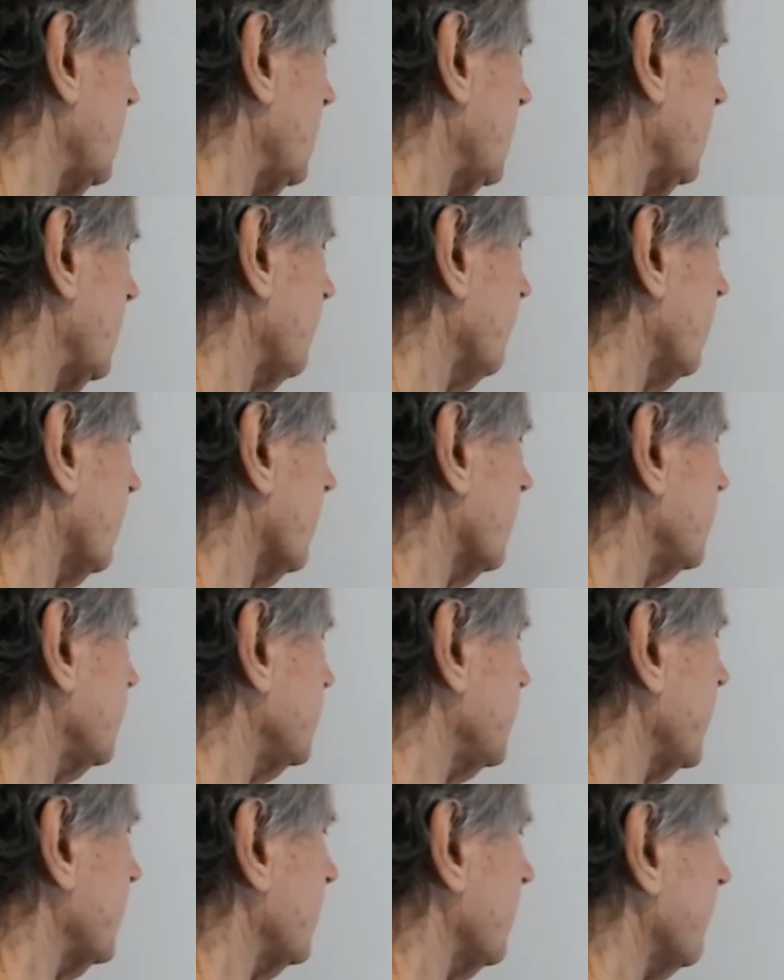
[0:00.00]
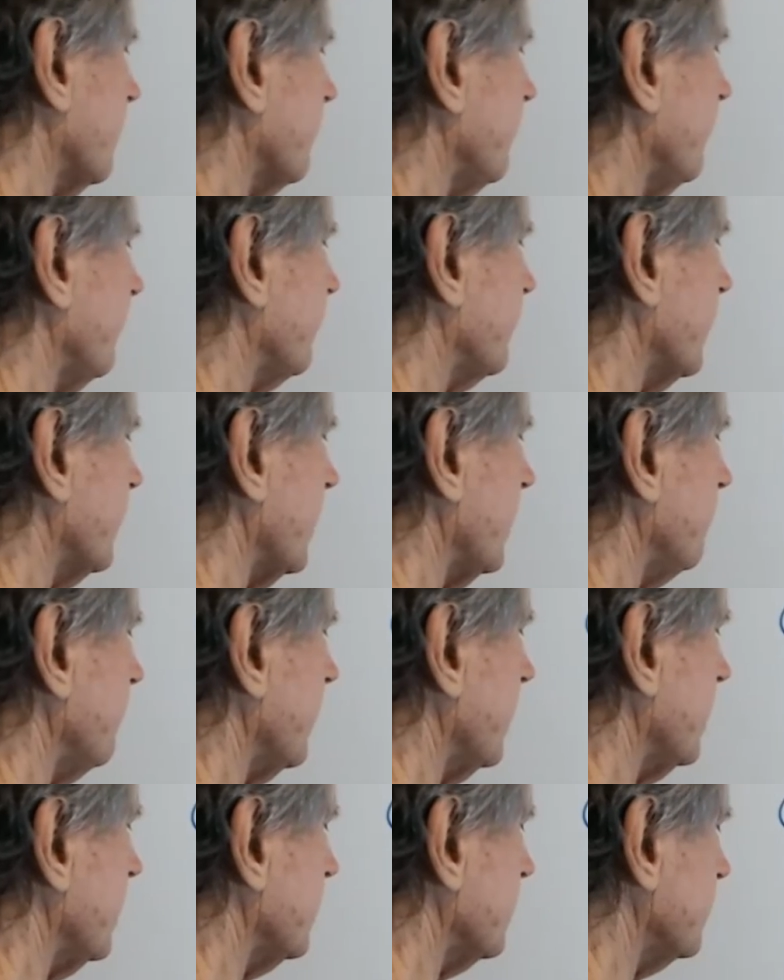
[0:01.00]
by 10 to the 15
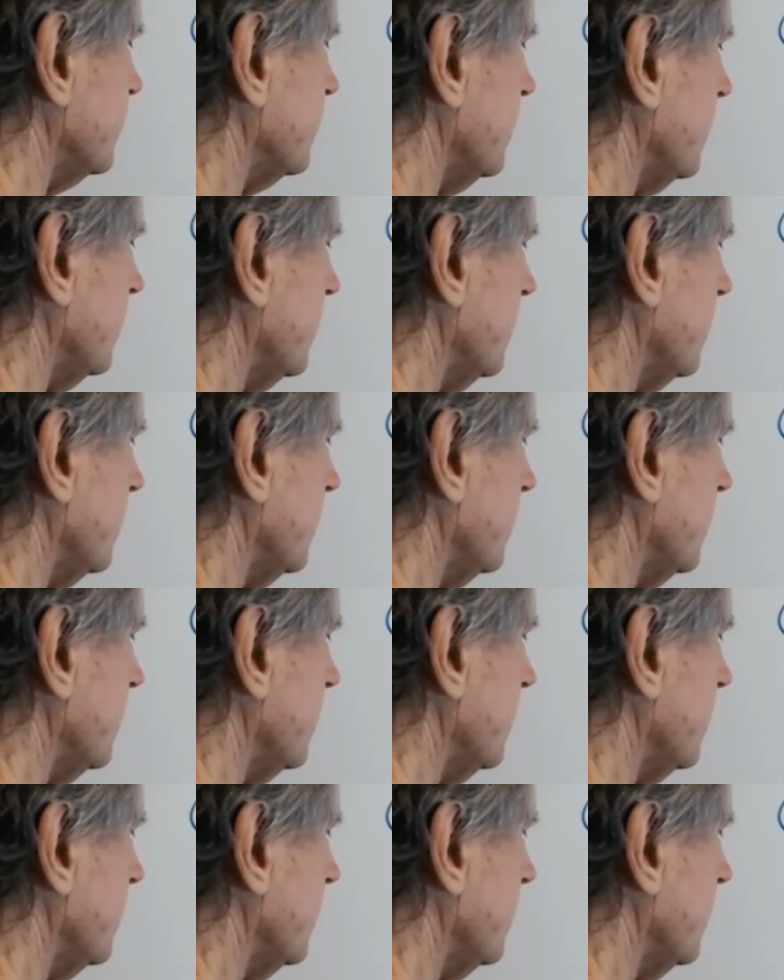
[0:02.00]
meters.